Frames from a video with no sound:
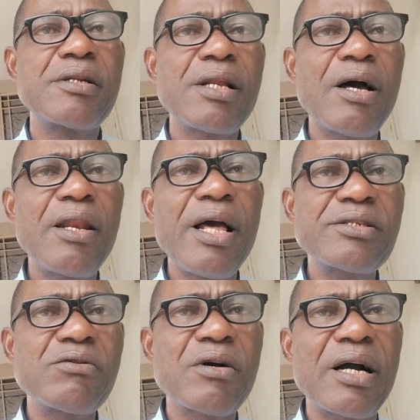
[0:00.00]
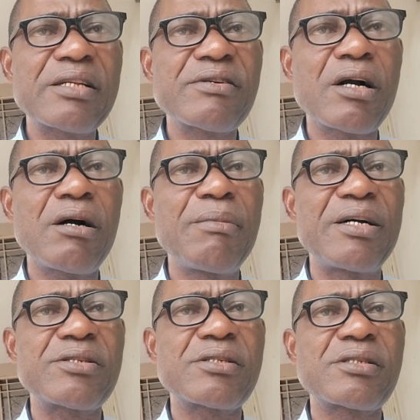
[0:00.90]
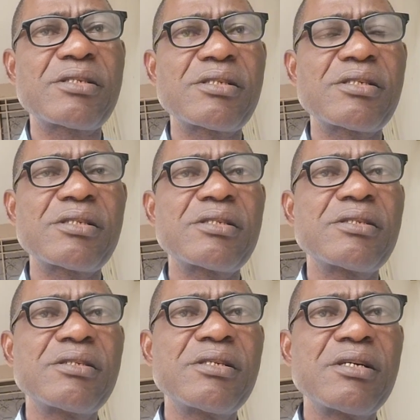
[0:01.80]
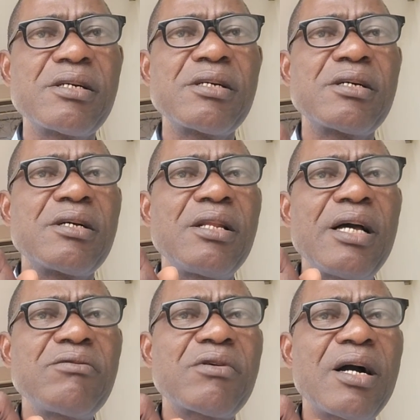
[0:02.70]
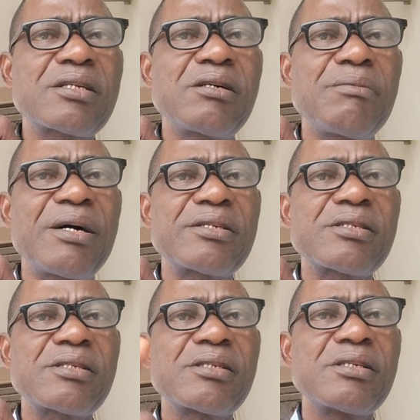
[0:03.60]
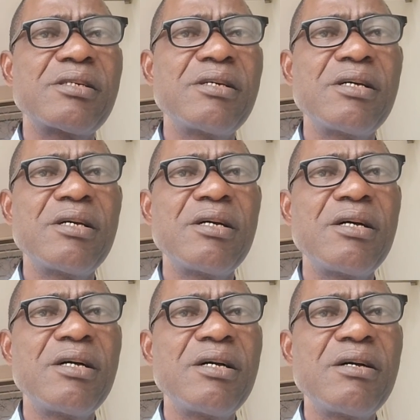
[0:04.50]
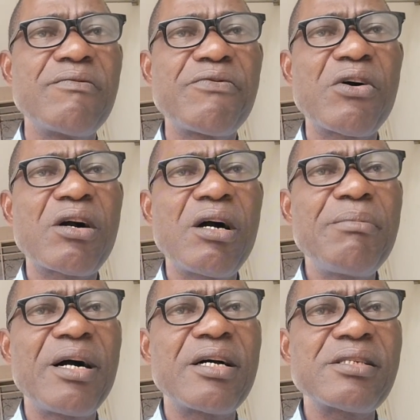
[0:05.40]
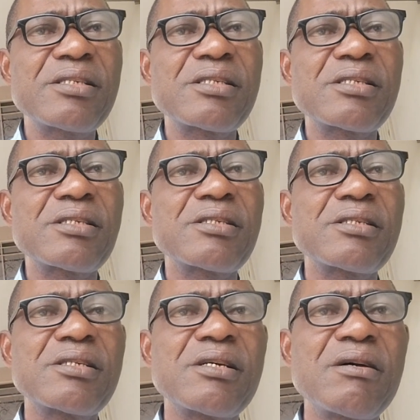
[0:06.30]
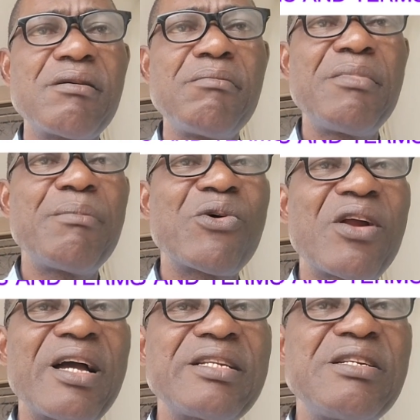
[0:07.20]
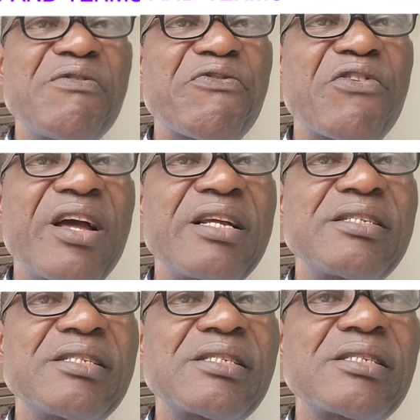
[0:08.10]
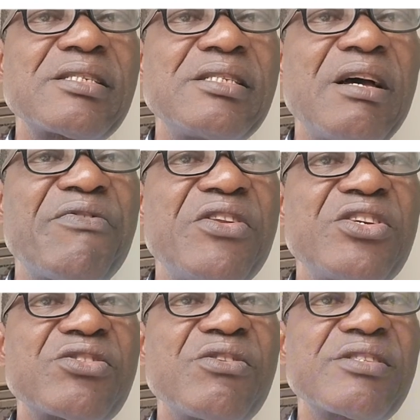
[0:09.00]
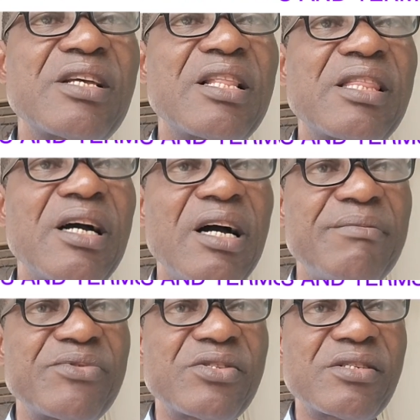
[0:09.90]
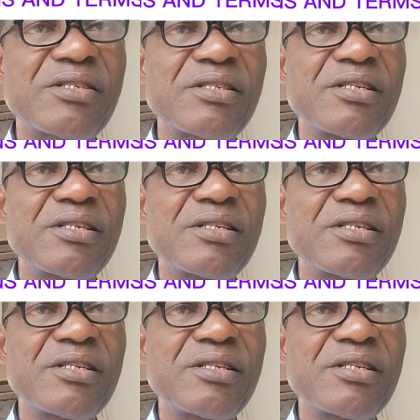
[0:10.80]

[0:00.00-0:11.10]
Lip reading: Now let's look at commerce. Let's look at commerce. For commerce, memorize different definitions and terms.